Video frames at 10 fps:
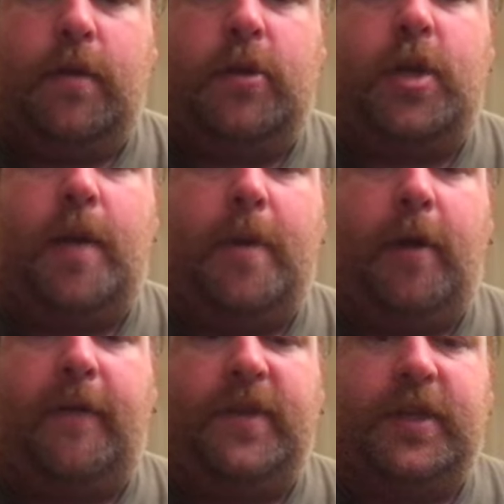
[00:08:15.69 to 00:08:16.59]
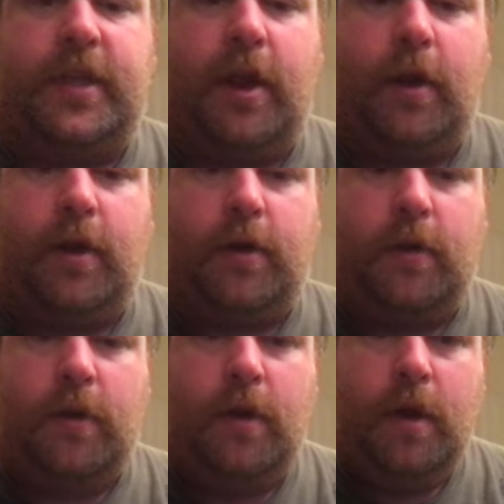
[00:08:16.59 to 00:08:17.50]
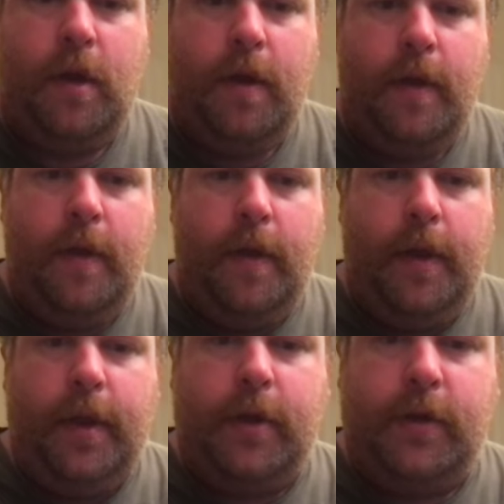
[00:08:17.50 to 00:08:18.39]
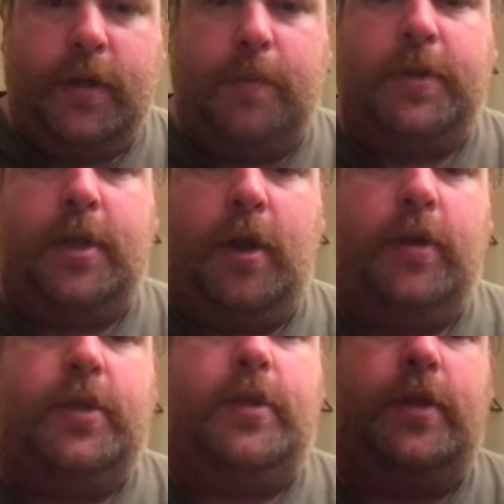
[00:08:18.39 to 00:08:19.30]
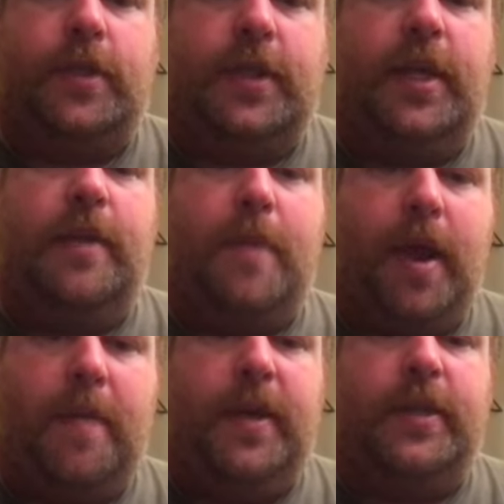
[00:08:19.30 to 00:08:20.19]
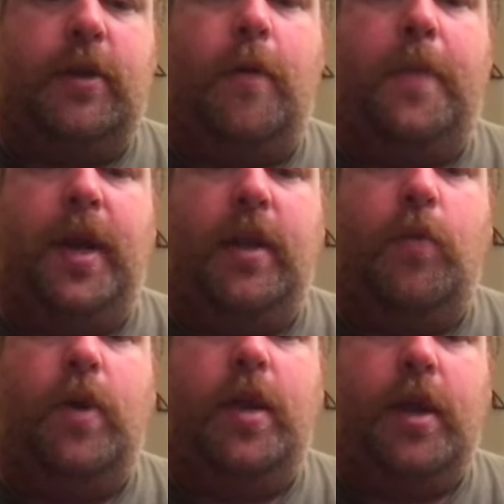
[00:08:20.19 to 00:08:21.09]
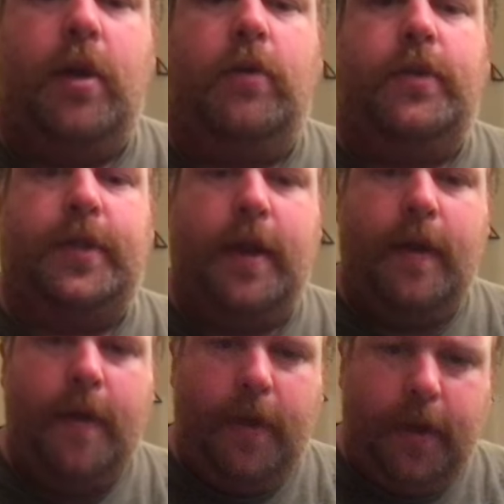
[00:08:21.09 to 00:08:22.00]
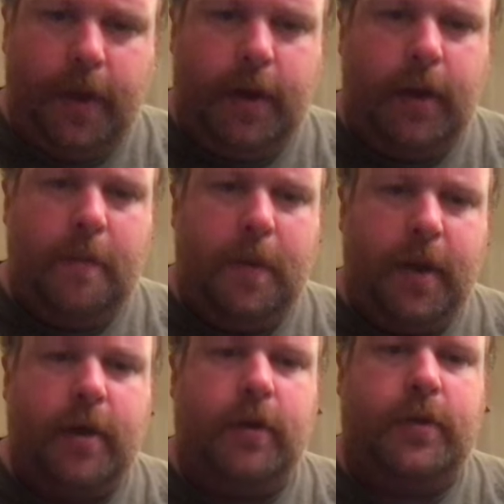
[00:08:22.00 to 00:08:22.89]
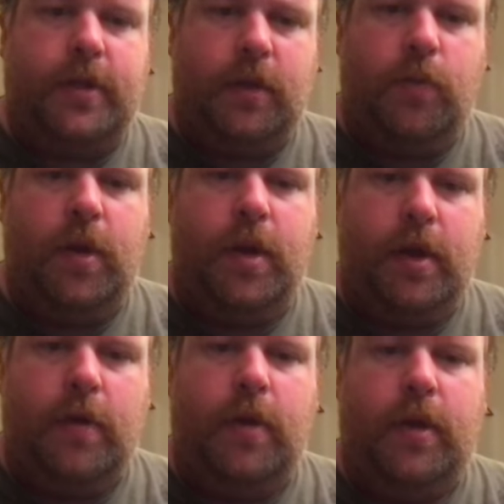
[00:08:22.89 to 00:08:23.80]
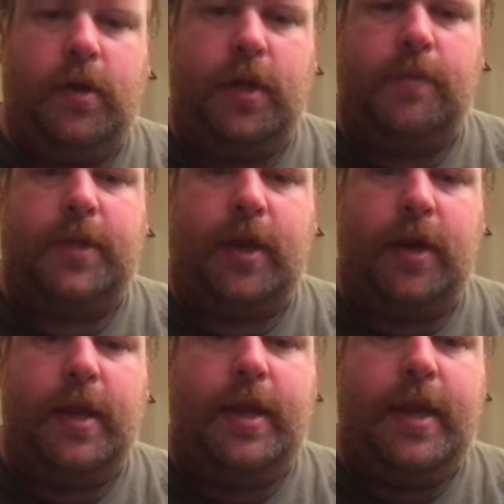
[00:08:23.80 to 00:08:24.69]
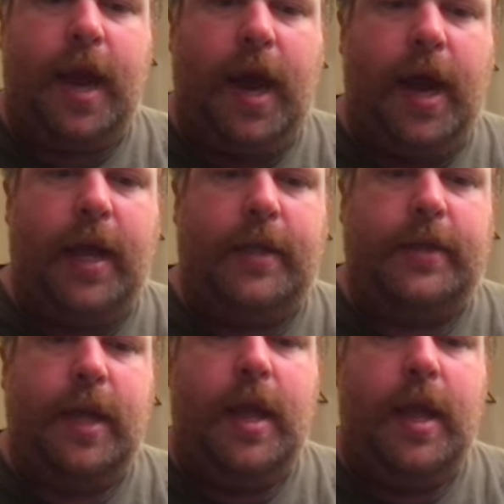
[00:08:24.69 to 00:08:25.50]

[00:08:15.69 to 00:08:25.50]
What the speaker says: John Malkovich's character, and goes upstairs to see the babies opening the windows, and Olympia goes to the window and jumps out and dies,